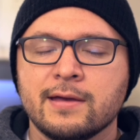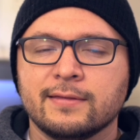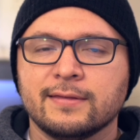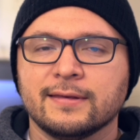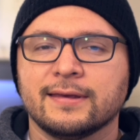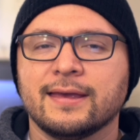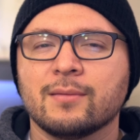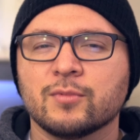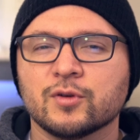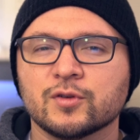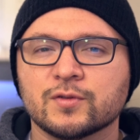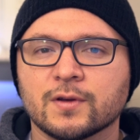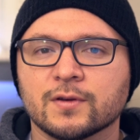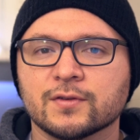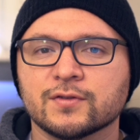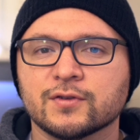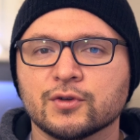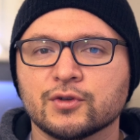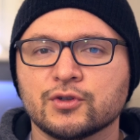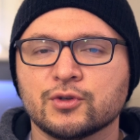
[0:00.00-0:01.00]
The camera is
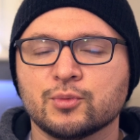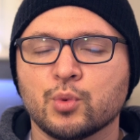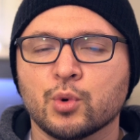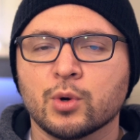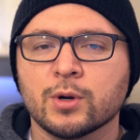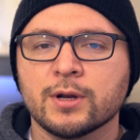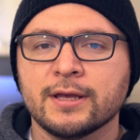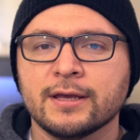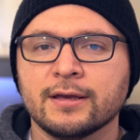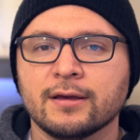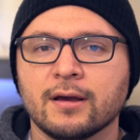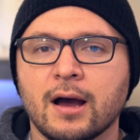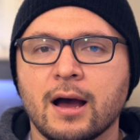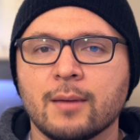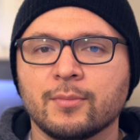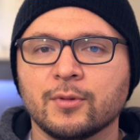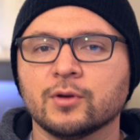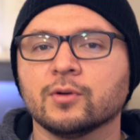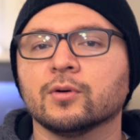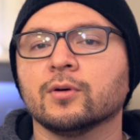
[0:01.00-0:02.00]
also sporting
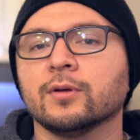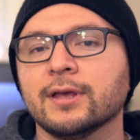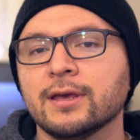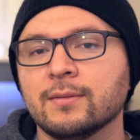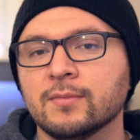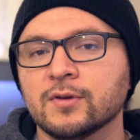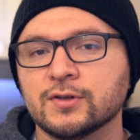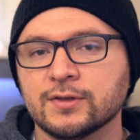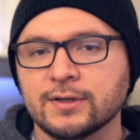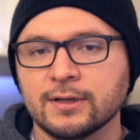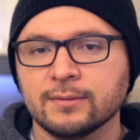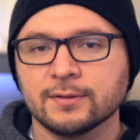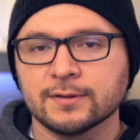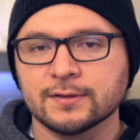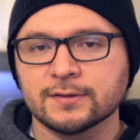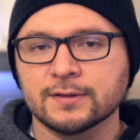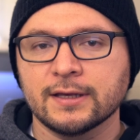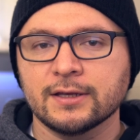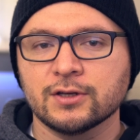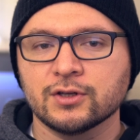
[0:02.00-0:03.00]
optical image
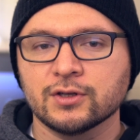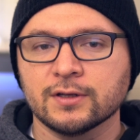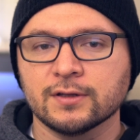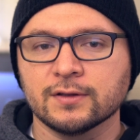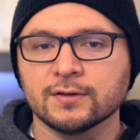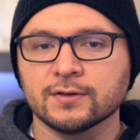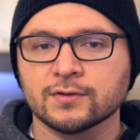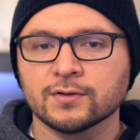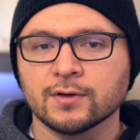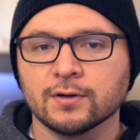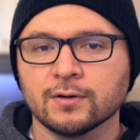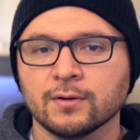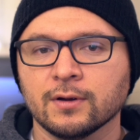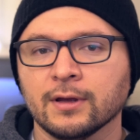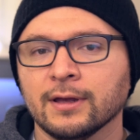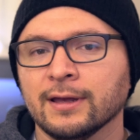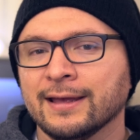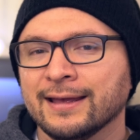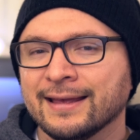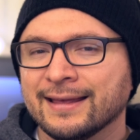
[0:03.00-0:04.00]
stabilization, so
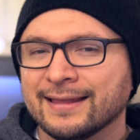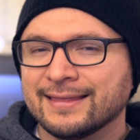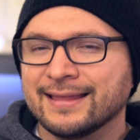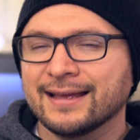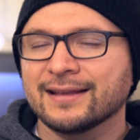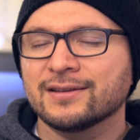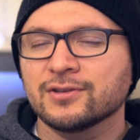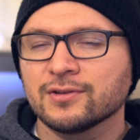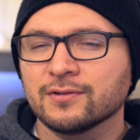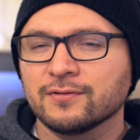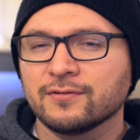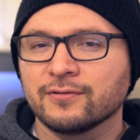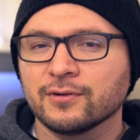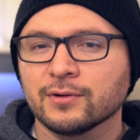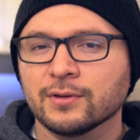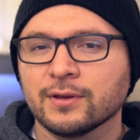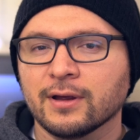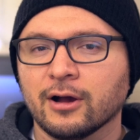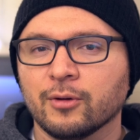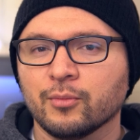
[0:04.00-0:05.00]
that should
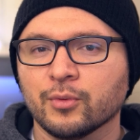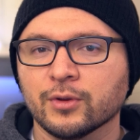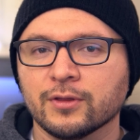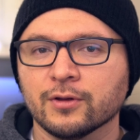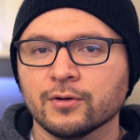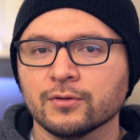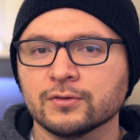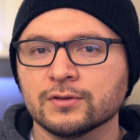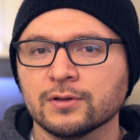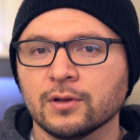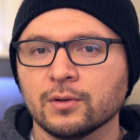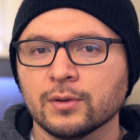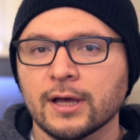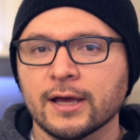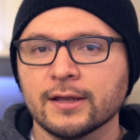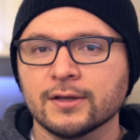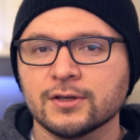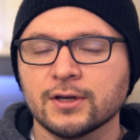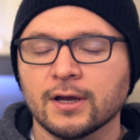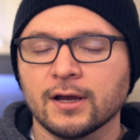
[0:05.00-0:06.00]
further help with those low
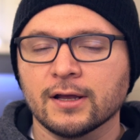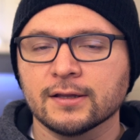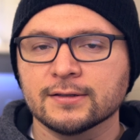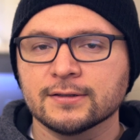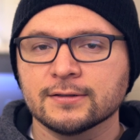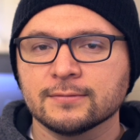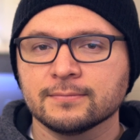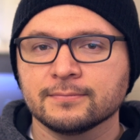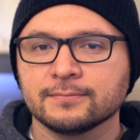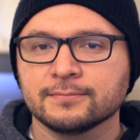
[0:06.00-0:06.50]
light shots.